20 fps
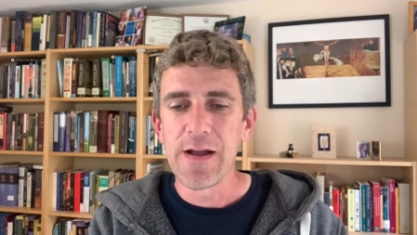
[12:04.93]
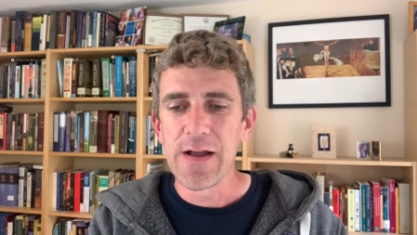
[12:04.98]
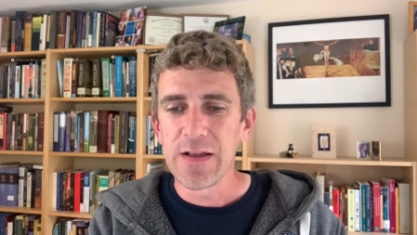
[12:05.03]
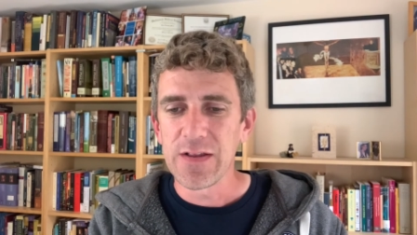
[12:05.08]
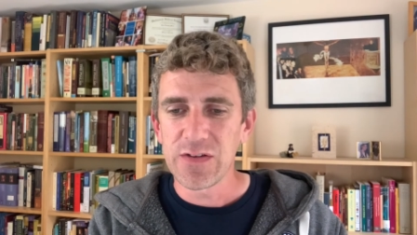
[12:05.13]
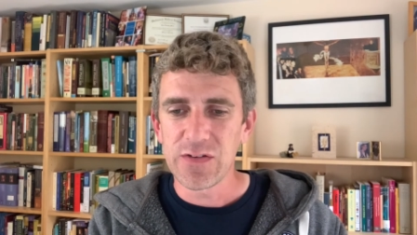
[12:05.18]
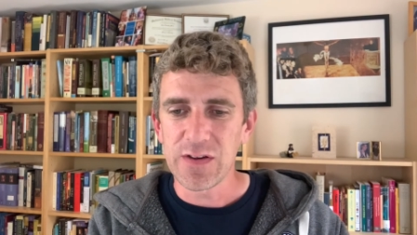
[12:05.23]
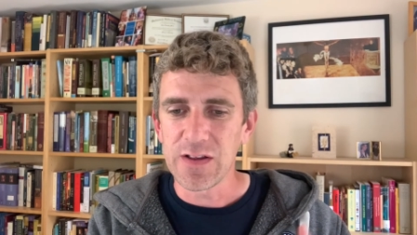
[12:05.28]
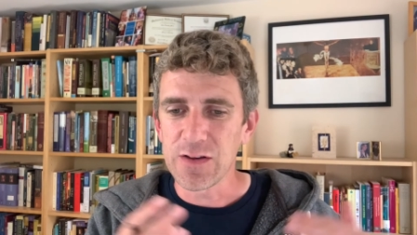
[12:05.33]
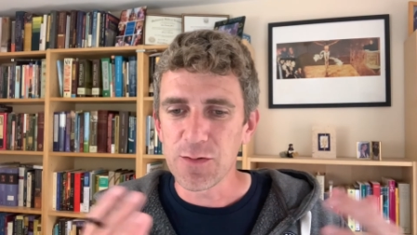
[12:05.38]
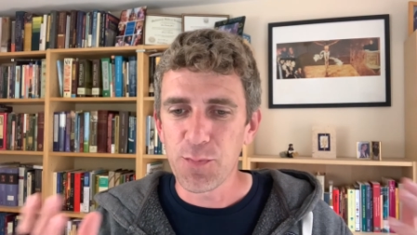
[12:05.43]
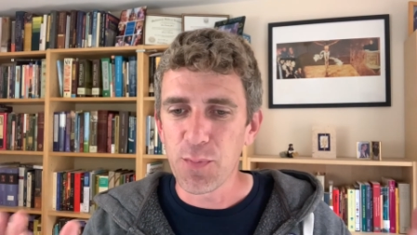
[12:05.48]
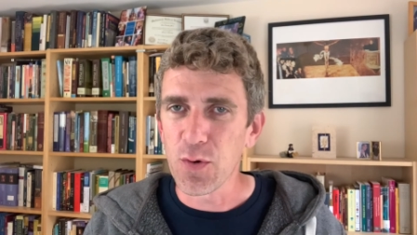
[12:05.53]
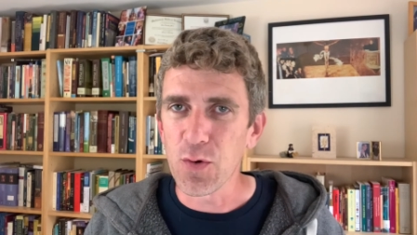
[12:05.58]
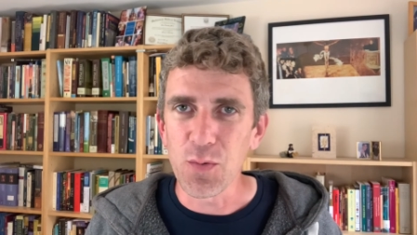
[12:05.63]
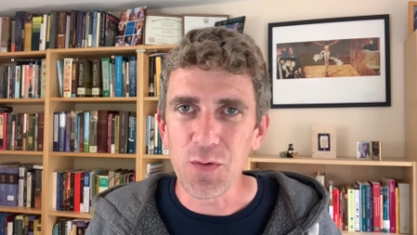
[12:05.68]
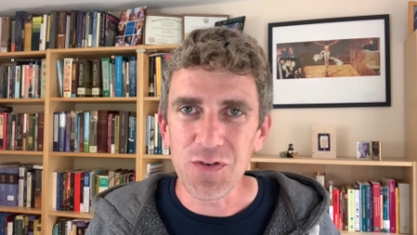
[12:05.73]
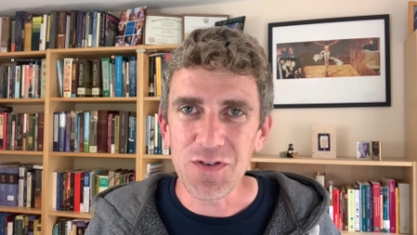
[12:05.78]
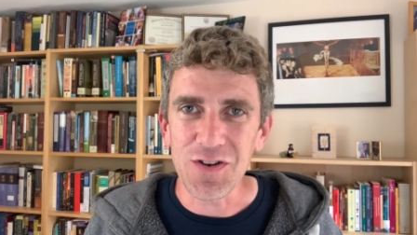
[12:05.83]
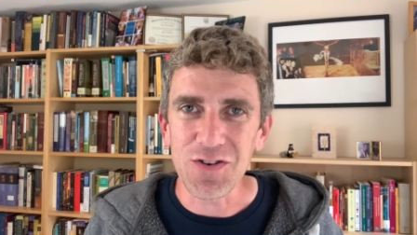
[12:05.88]
since
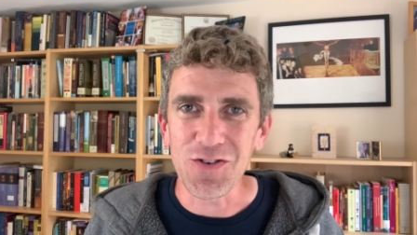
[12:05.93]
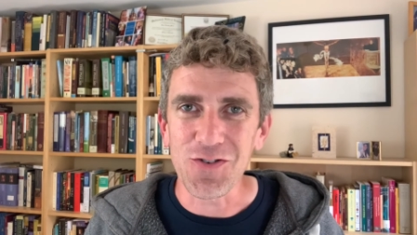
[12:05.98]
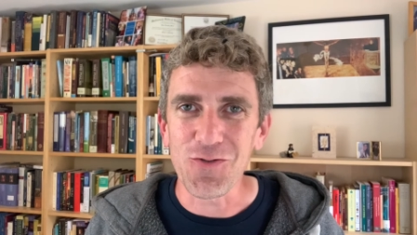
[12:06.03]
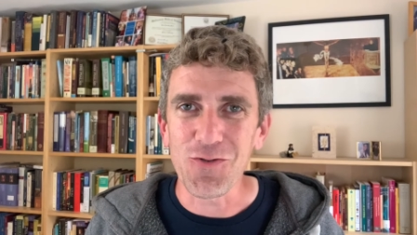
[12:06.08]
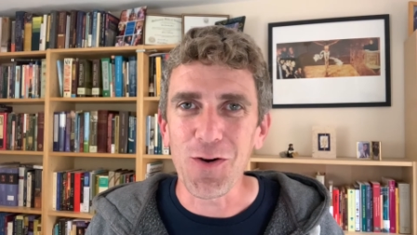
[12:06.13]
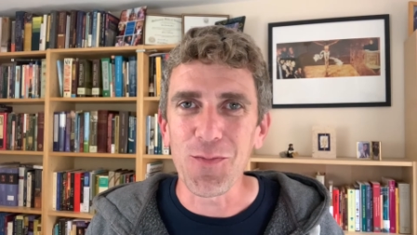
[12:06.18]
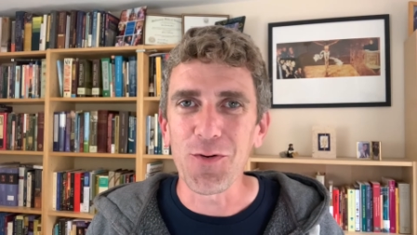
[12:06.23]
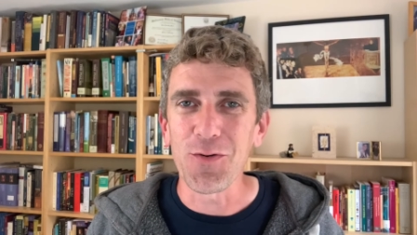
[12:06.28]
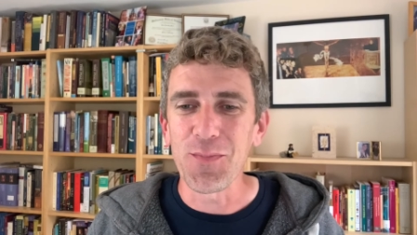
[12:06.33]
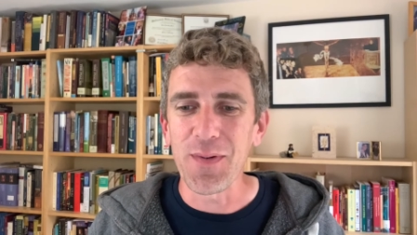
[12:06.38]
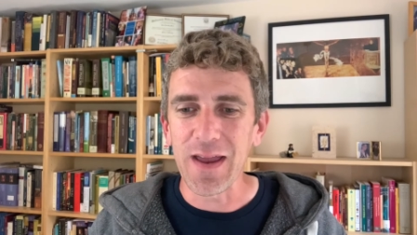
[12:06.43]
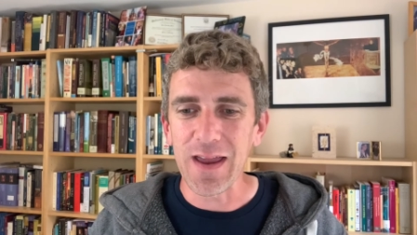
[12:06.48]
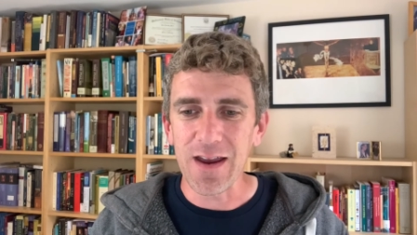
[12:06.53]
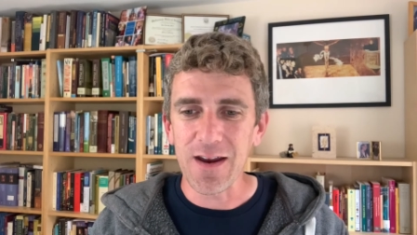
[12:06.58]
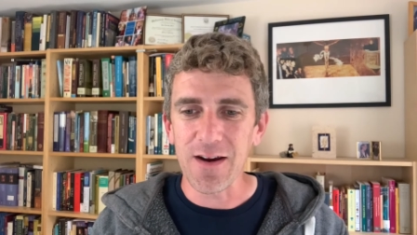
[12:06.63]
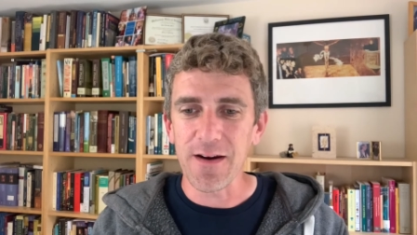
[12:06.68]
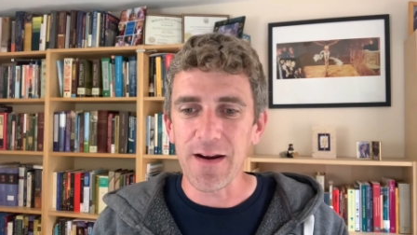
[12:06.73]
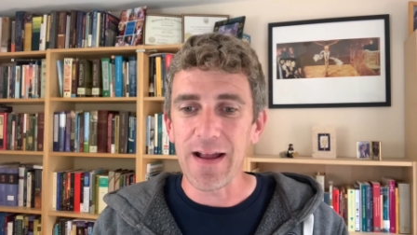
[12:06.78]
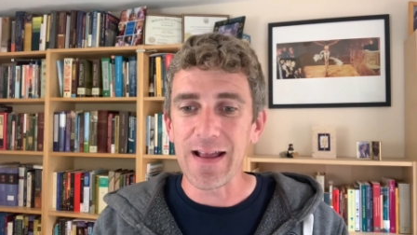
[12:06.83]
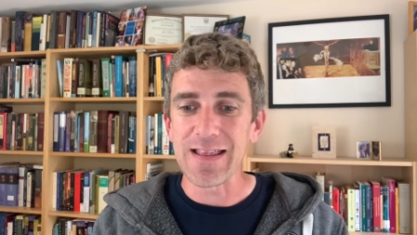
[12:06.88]
Paul was such a
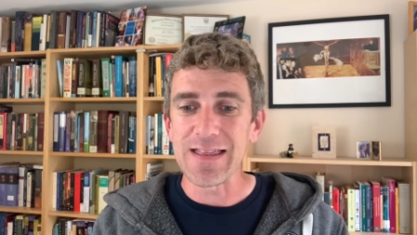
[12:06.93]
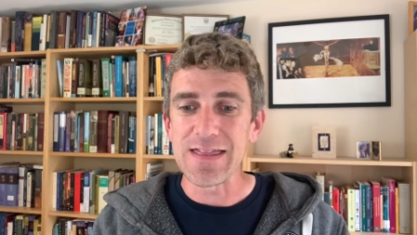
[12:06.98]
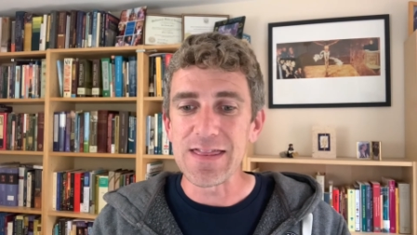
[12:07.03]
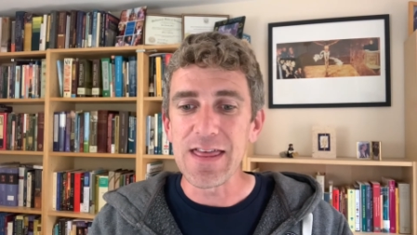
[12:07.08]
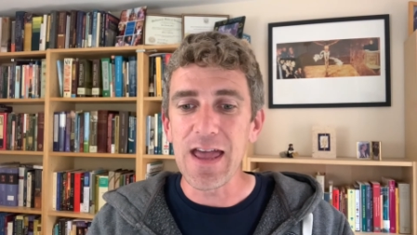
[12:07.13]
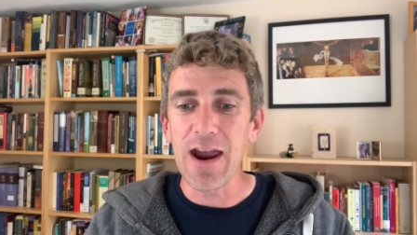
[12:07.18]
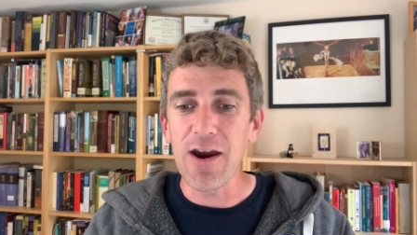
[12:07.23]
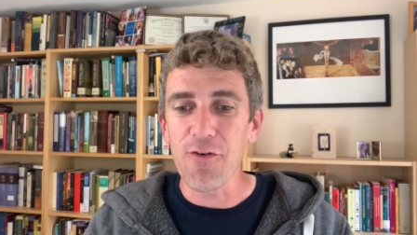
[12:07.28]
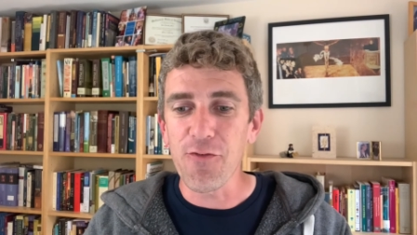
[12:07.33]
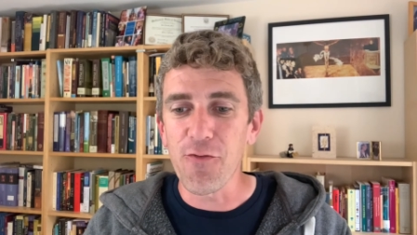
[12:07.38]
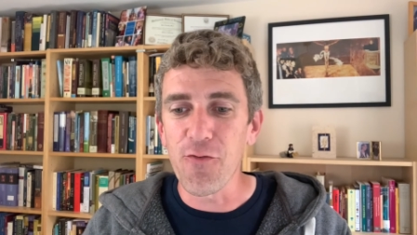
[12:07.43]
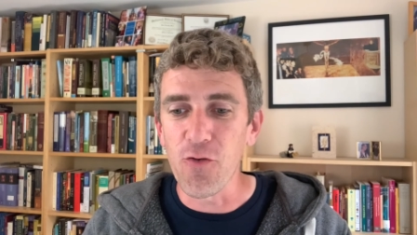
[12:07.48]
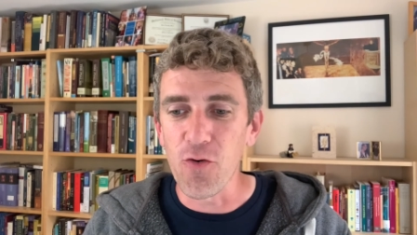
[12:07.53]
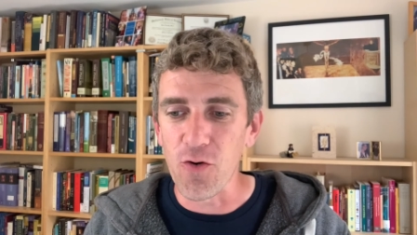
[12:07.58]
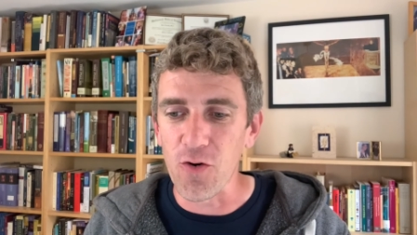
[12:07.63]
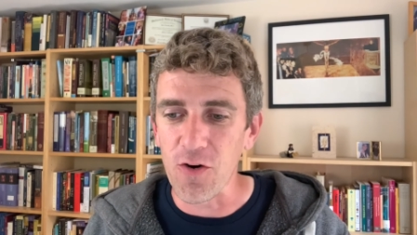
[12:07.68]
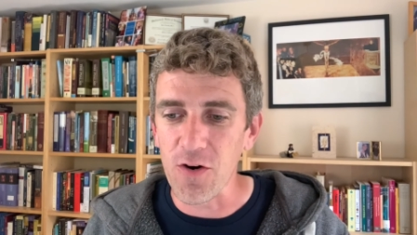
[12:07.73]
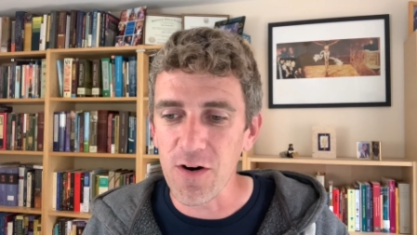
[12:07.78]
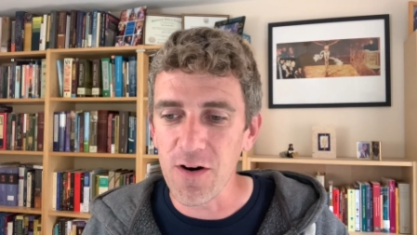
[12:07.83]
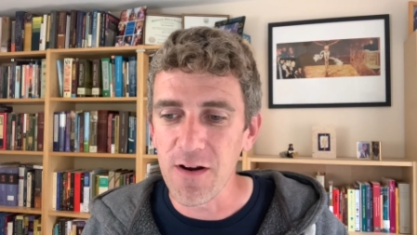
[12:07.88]
troublemaker, and
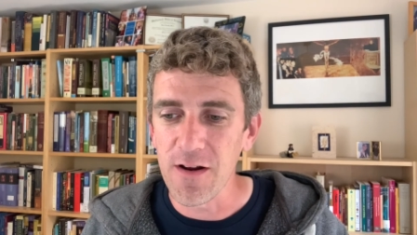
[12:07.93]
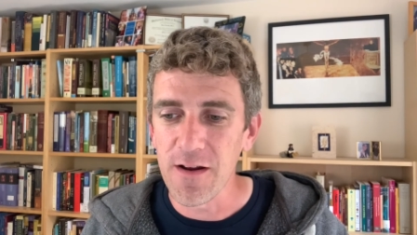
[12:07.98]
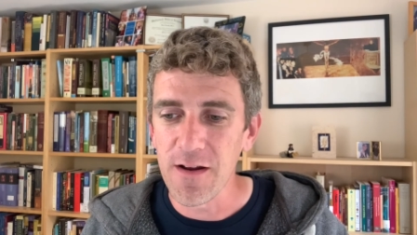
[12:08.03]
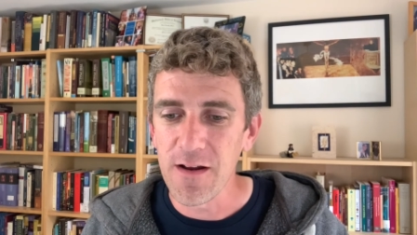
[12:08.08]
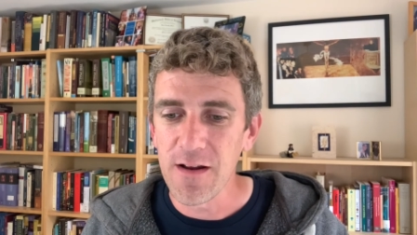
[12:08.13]
therefore